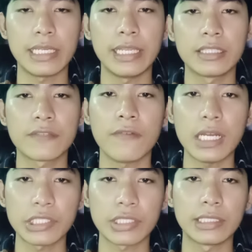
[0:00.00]
Its
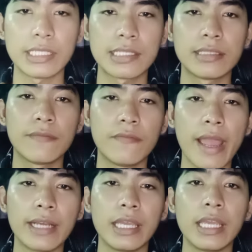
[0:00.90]
function is
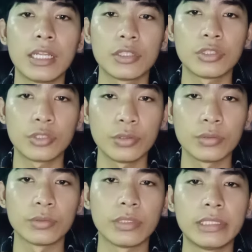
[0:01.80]
divided into
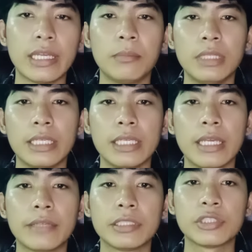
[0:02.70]
two,
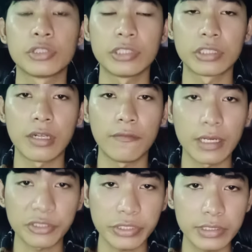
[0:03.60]
namely the general
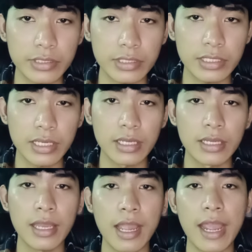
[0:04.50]
functions
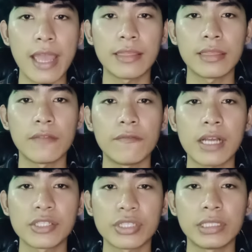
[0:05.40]
and the
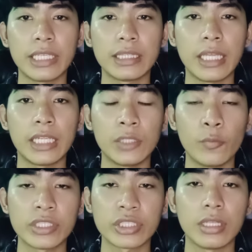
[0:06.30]
function in
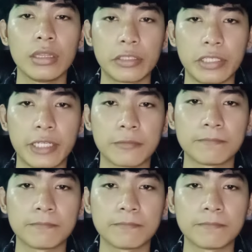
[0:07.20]
language learning.